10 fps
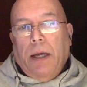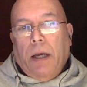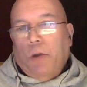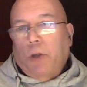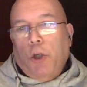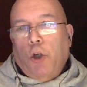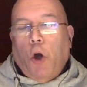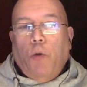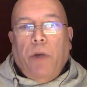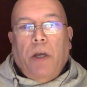Elton
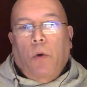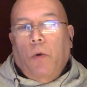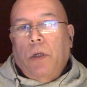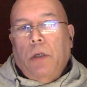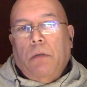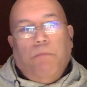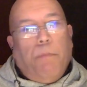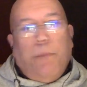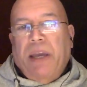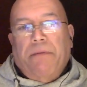John recorded
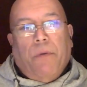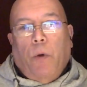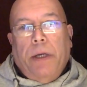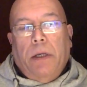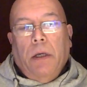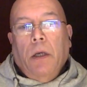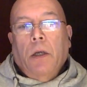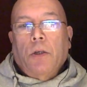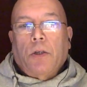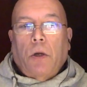Pink Floyd.
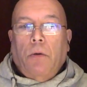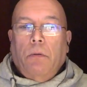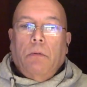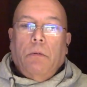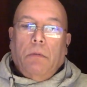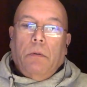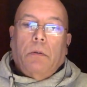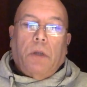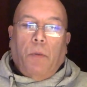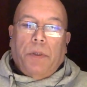So
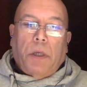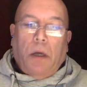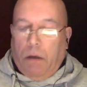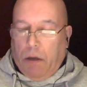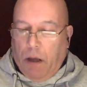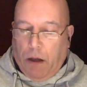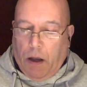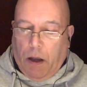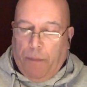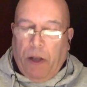there was a,
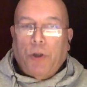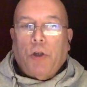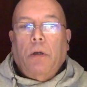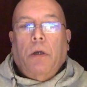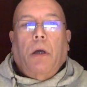a Belgian